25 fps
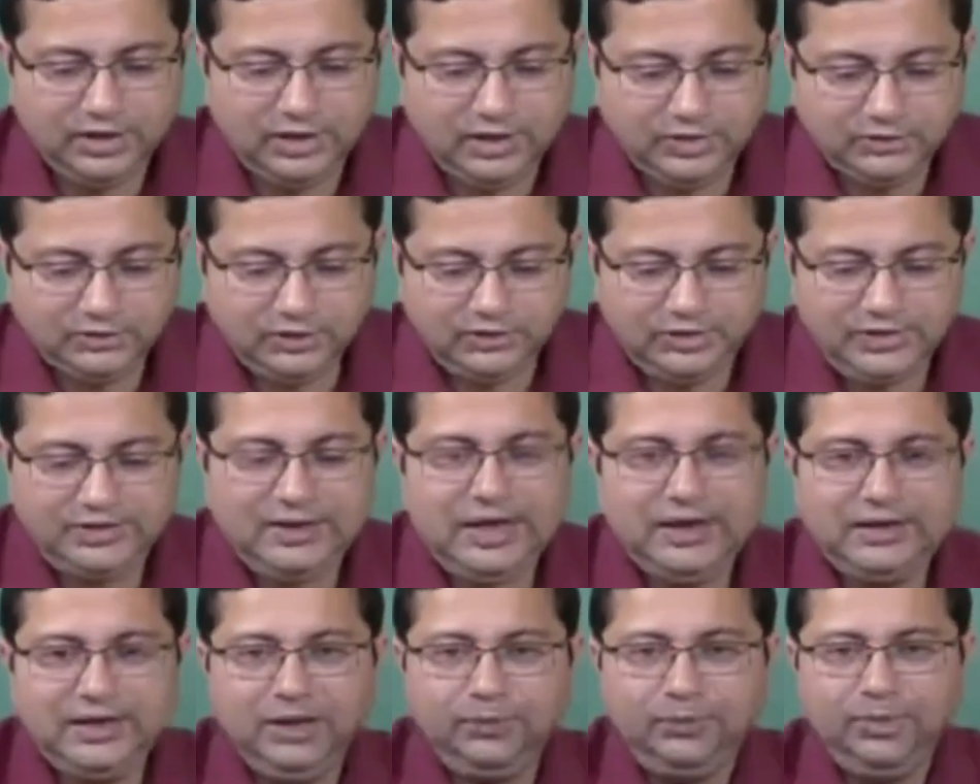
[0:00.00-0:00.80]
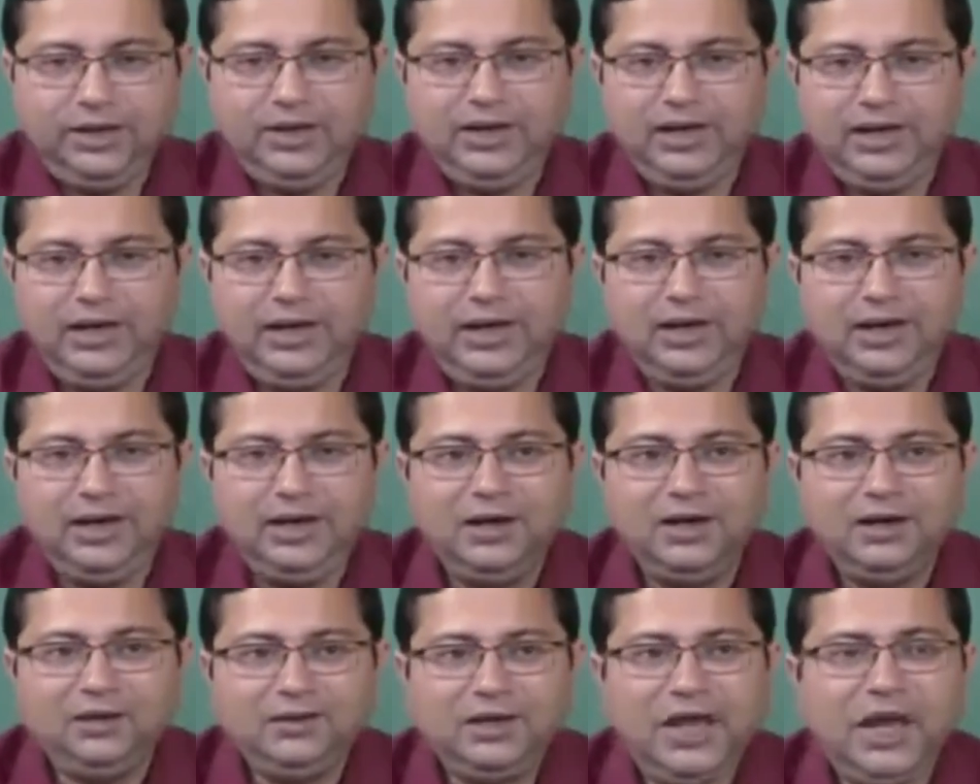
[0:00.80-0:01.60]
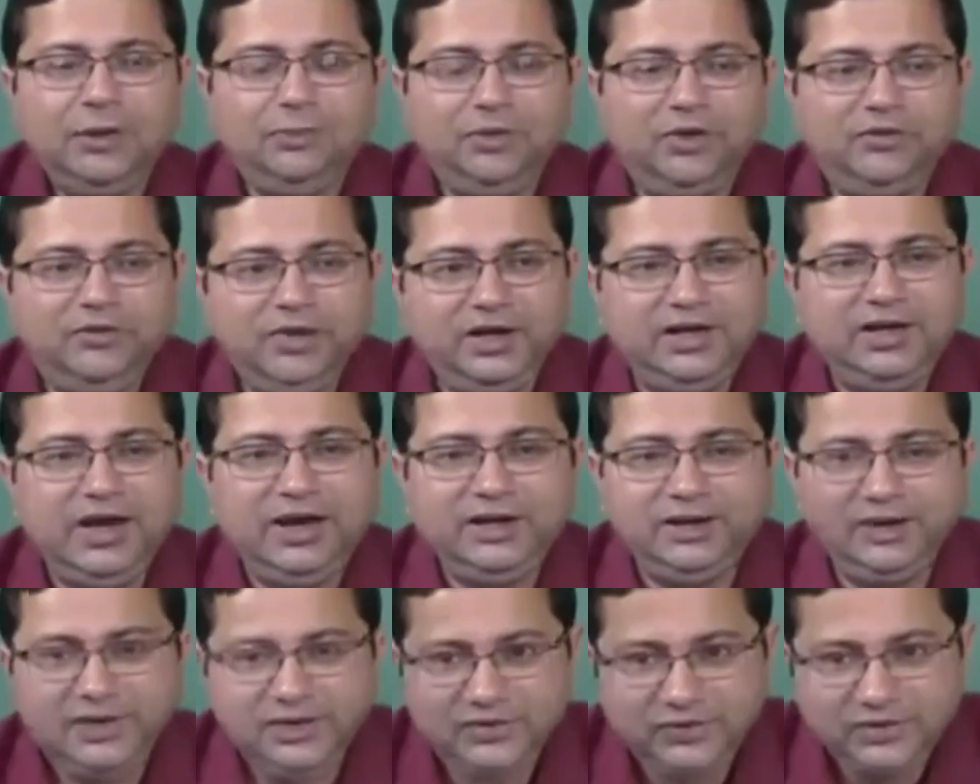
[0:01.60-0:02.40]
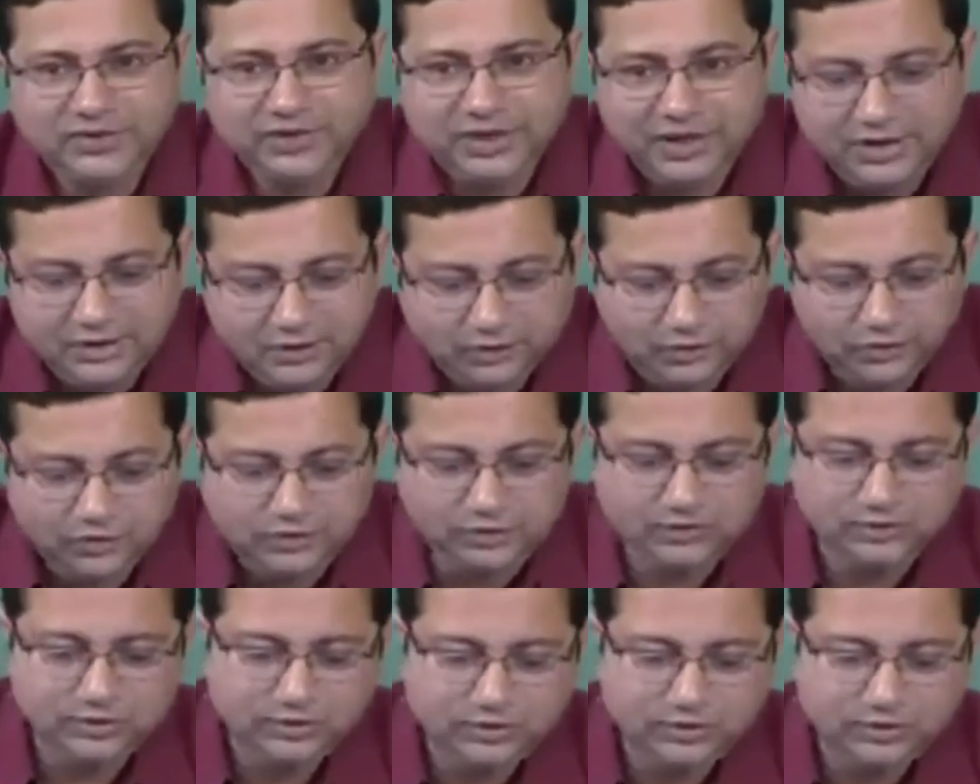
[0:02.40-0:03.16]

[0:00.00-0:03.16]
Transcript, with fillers: So, these are typically type of igniters which are used.